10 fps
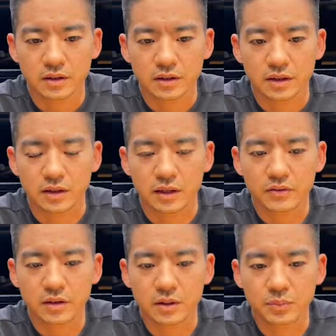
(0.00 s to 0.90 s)
And
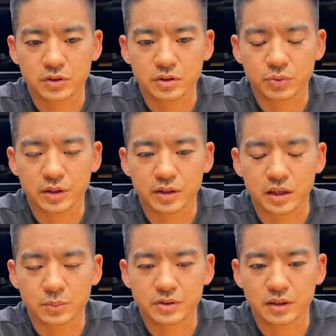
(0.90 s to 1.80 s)
after that push away, the
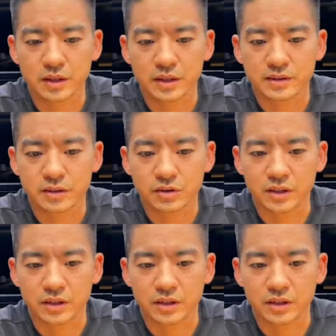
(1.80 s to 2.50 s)
opposite leg is already